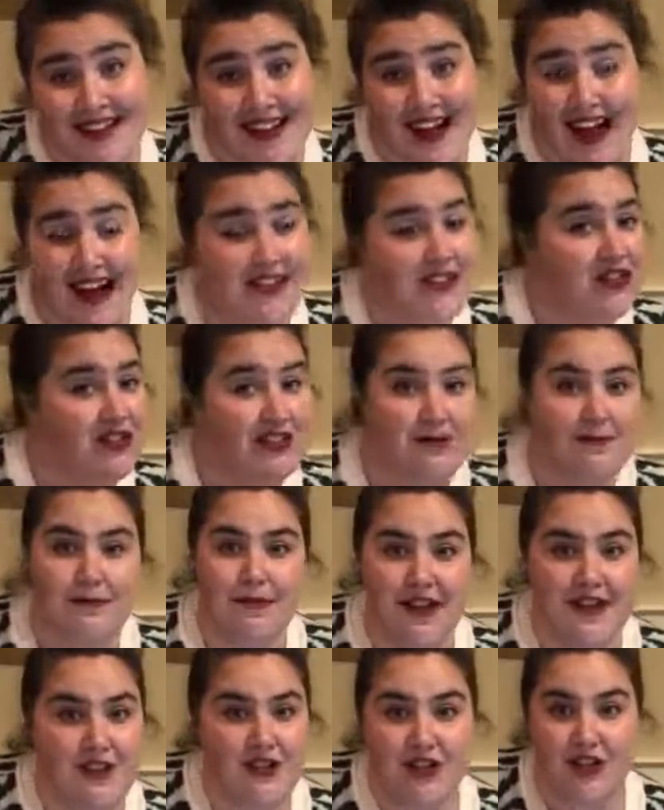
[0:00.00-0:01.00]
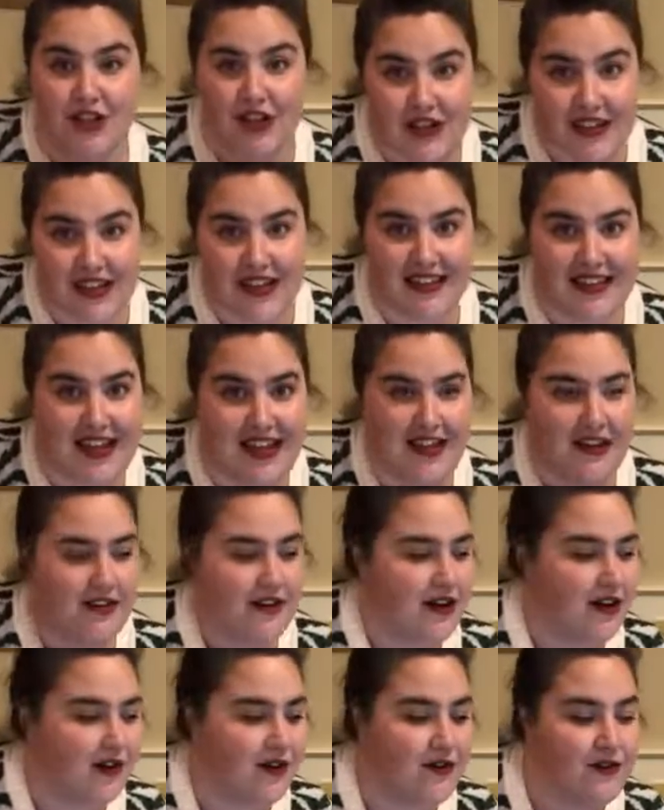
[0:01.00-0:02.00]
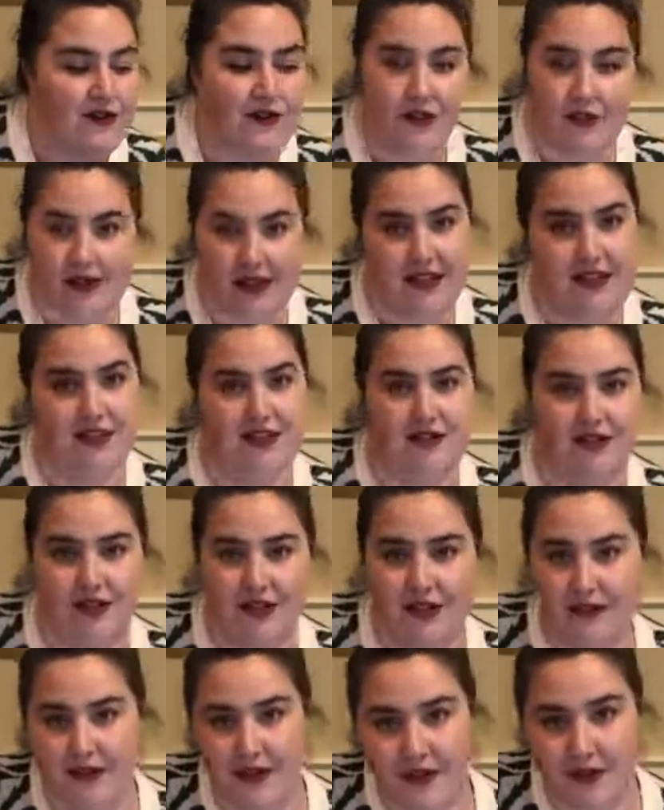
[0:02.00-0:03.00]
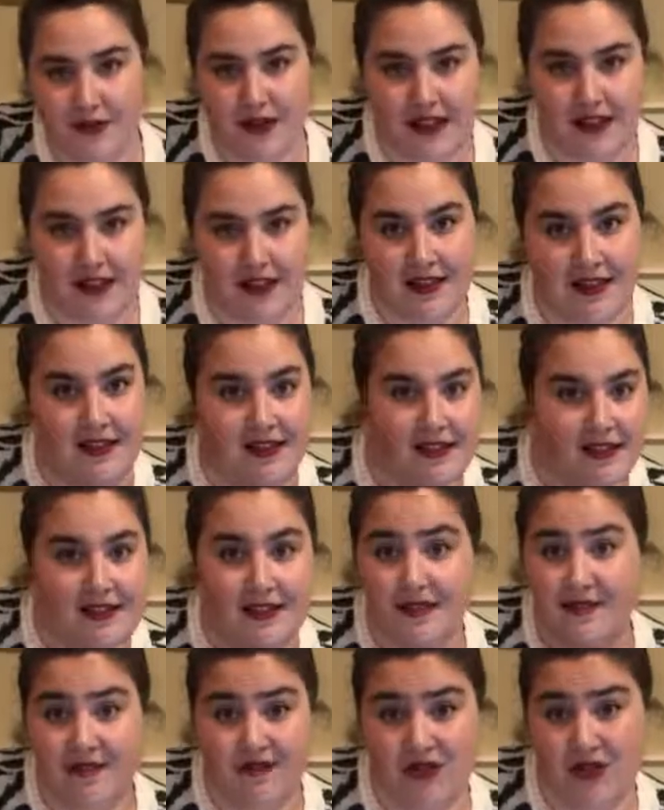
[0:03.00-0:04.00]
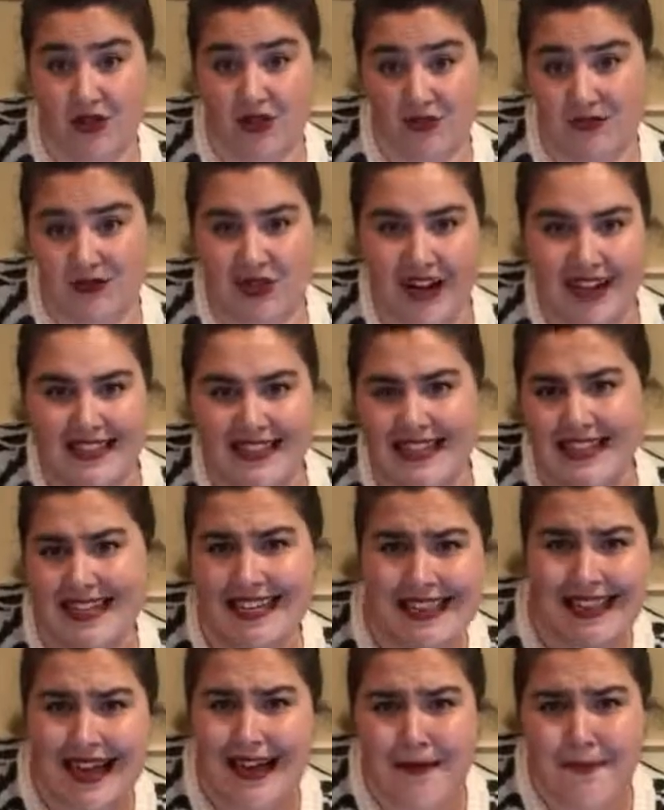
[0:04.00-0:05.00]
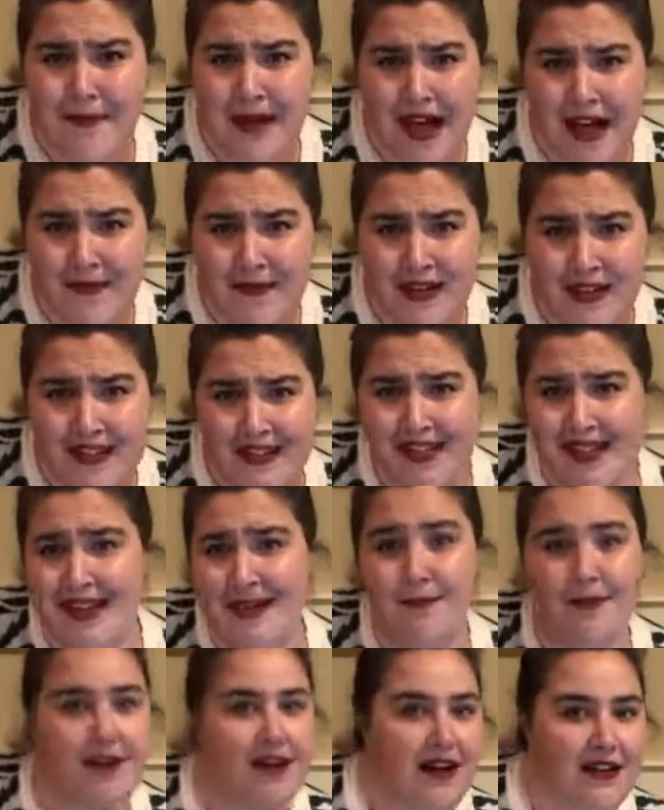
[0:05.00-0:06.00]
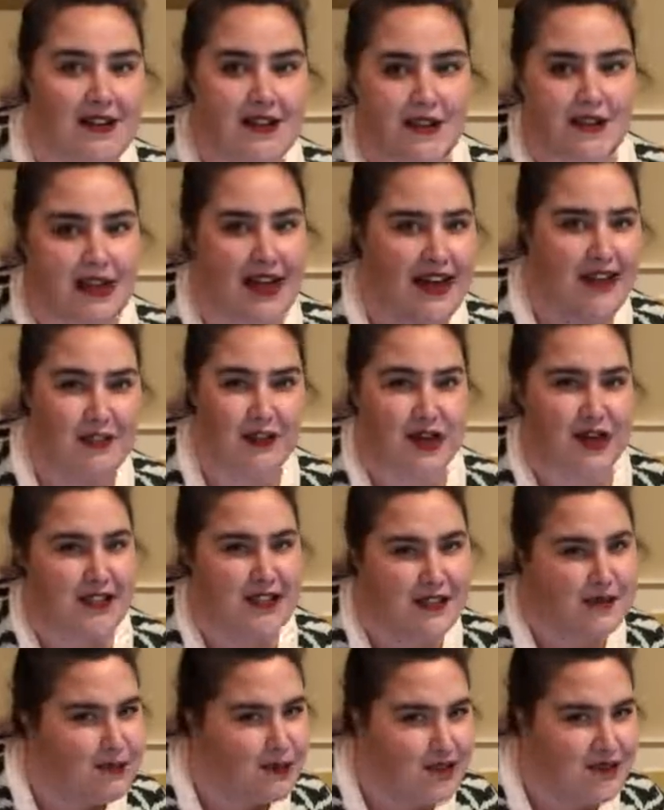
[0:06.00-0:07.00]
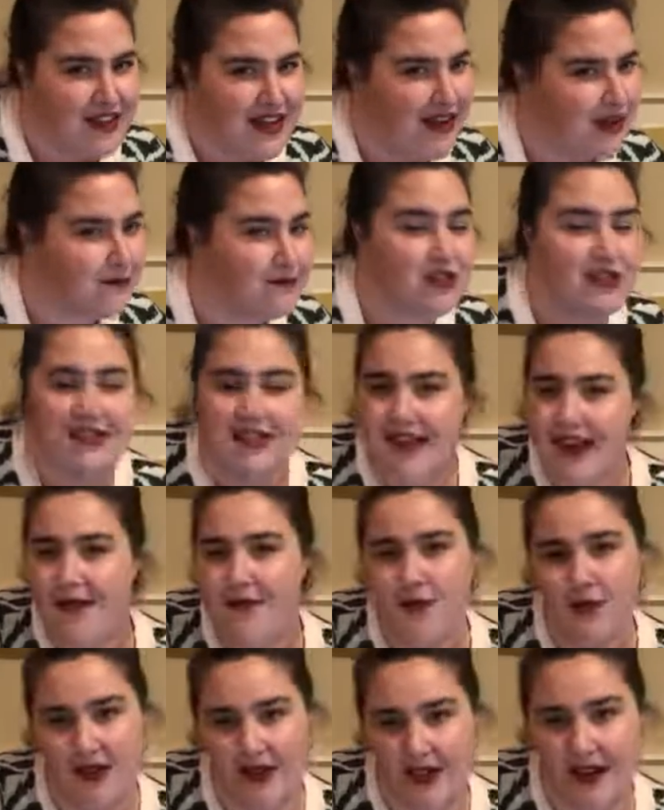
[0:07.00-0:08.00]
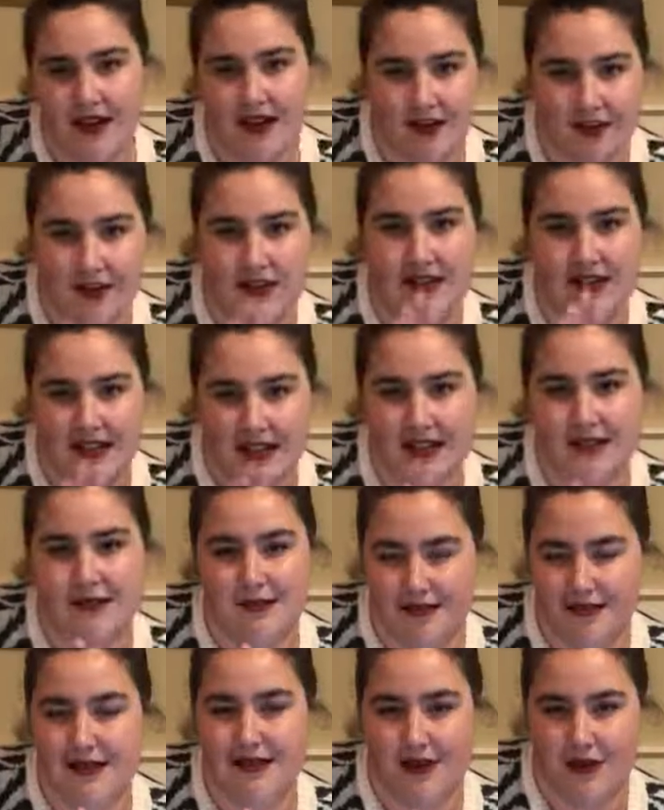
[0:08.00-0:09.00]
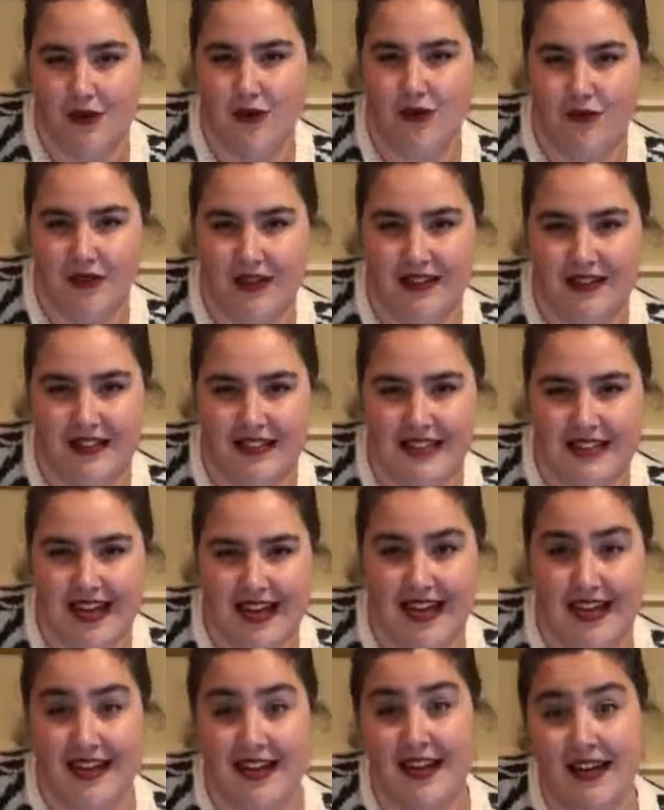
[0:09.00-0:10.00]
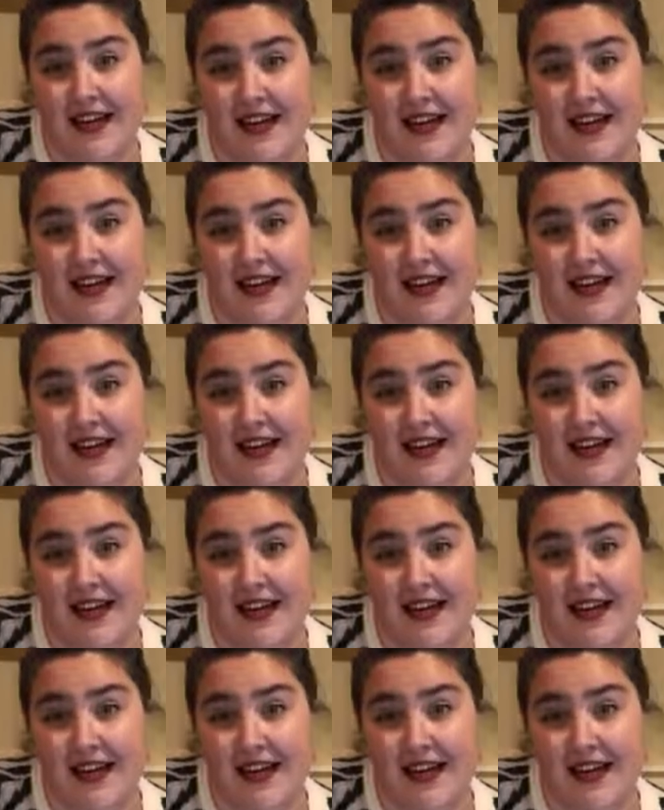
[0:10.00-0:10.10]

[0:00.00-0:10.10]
And just make sure that, like, you know, no one else you share the fridge with tries to eat them, obviously, but also, like, tries to move them. Just let everyone know that it's your real estate